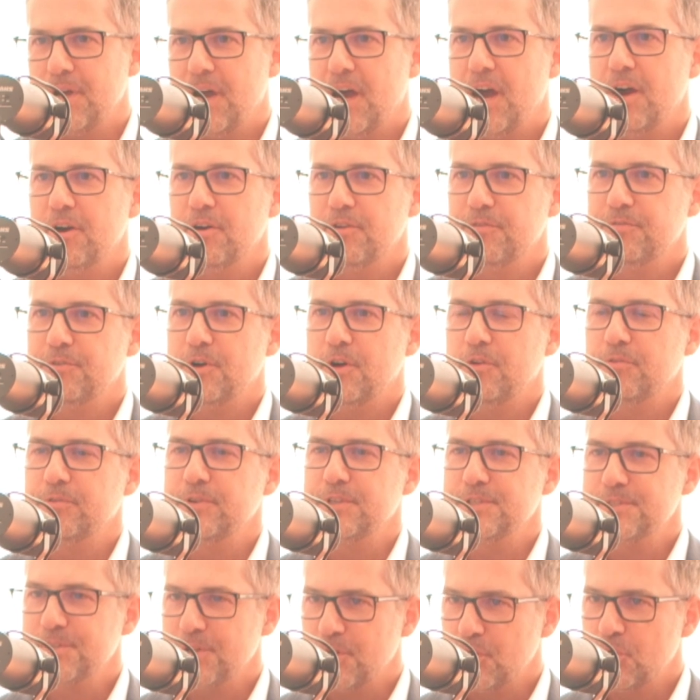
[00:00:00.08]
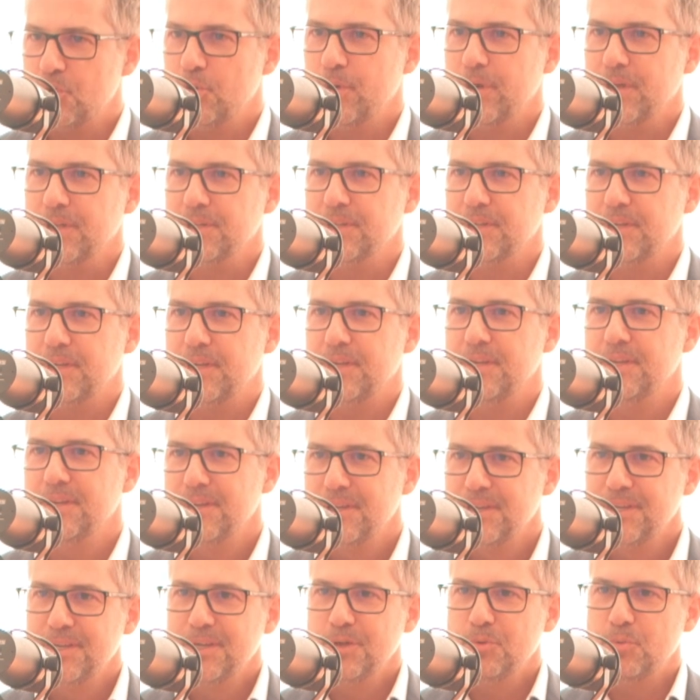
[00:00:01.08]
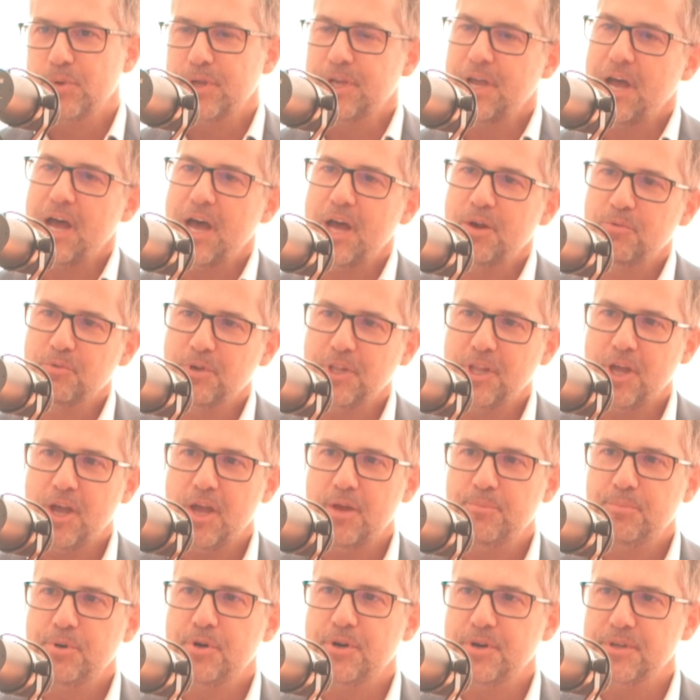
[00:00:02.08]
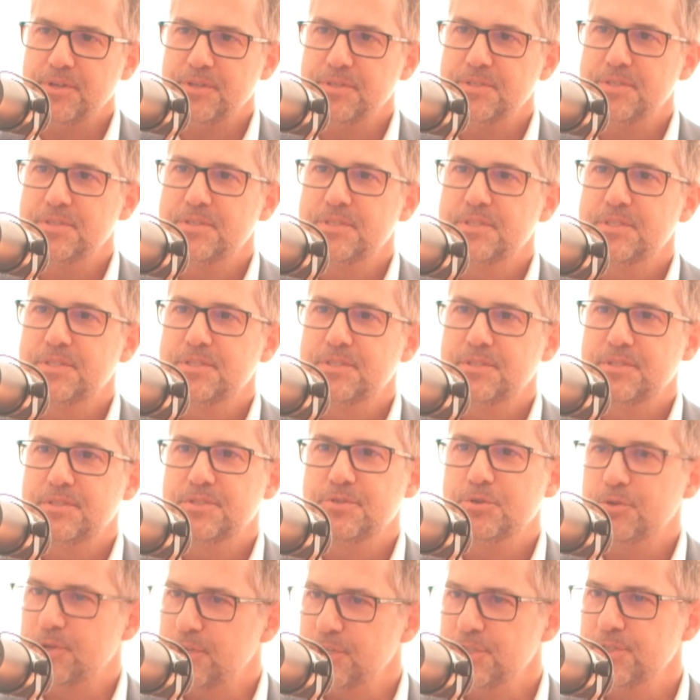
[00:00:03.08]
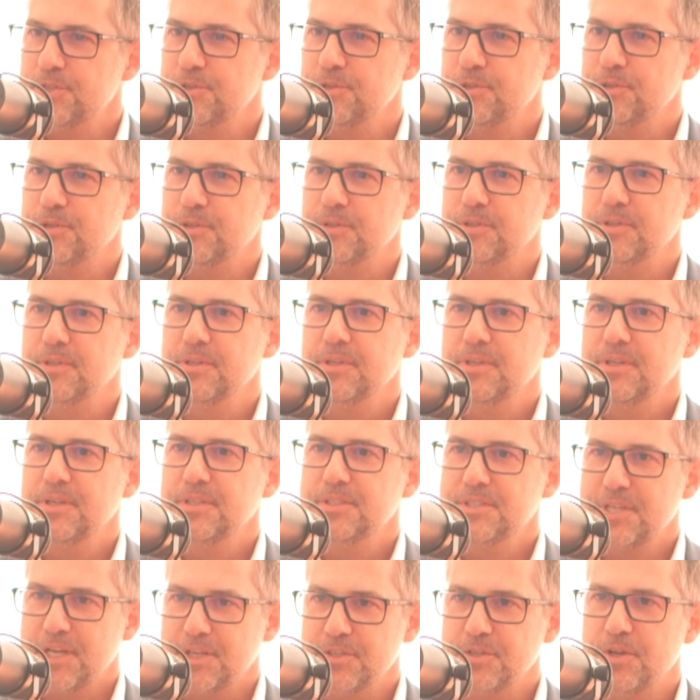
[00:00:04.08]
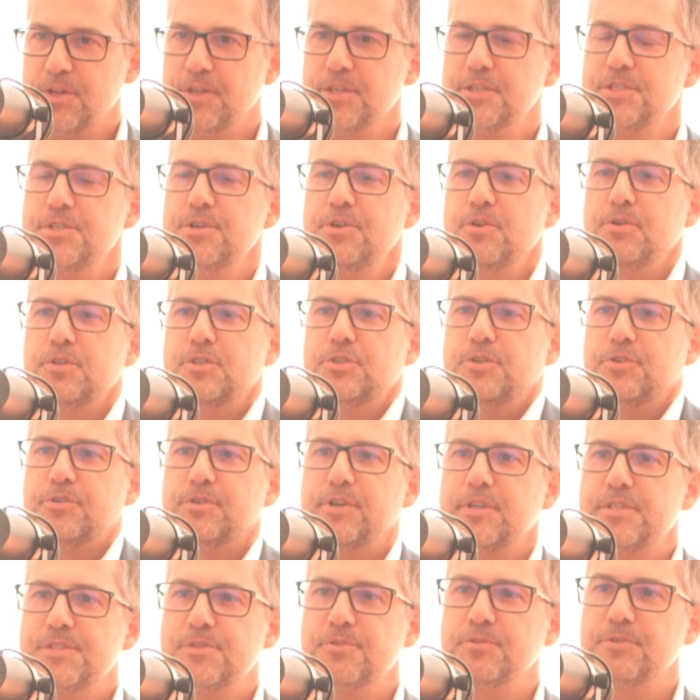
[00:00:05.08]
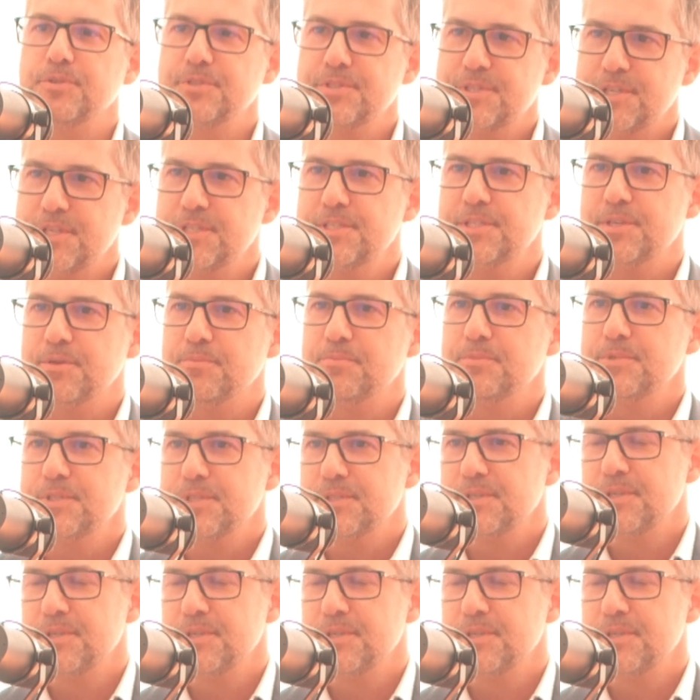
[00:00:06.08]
are evolving so quickly, we can't rely upon traditional technology or traditional systems.